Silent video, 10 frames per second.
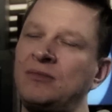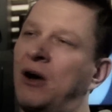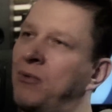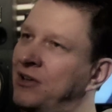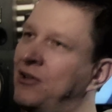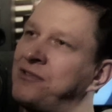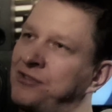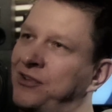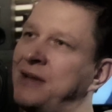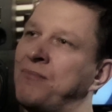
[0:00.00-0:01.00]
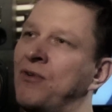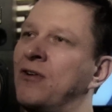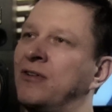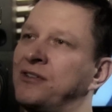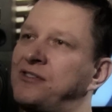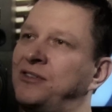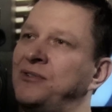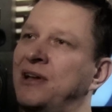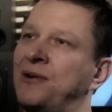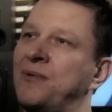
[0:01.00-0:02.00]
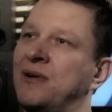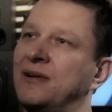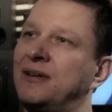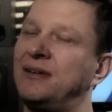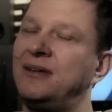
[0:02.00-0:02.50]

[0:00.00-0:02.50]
I want to concentrate more on the studio work.